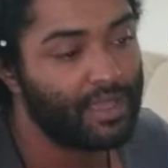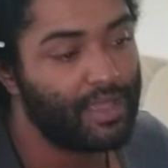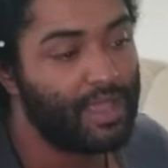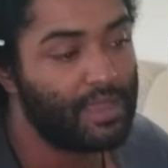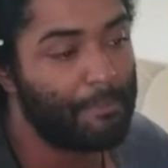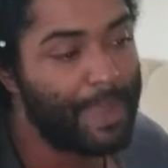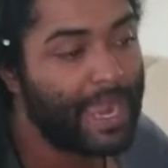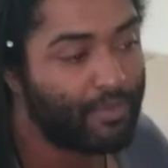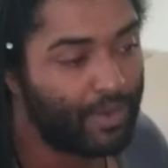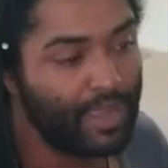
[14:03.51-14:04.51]
in the
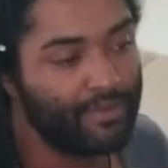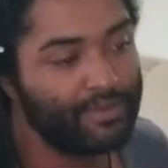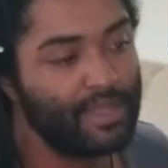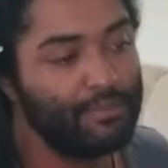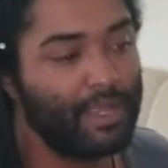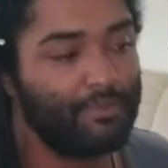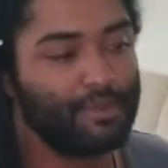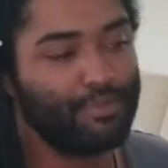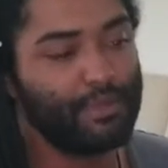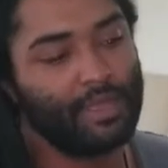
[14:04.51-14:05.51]
background and being able
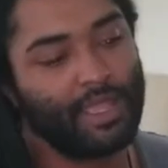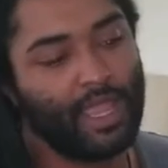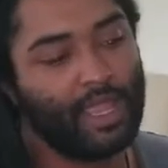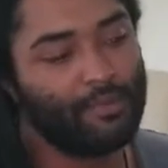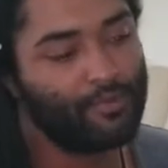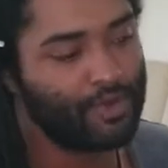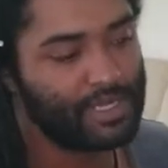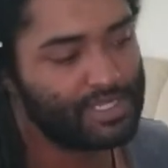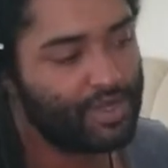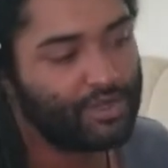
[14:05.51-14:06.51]
to play my game,
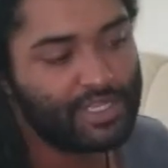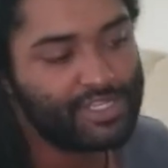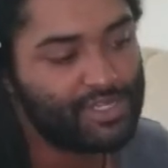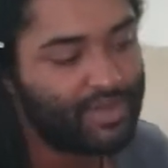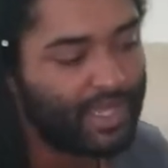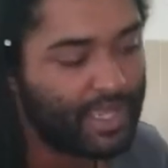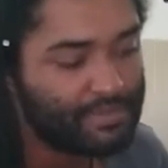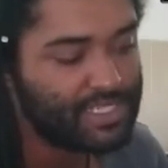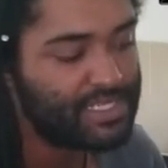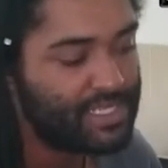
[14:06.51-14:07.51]
whereas all these shooting
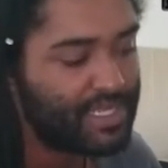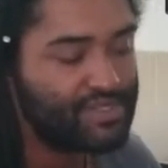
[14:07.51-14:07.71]
games these days,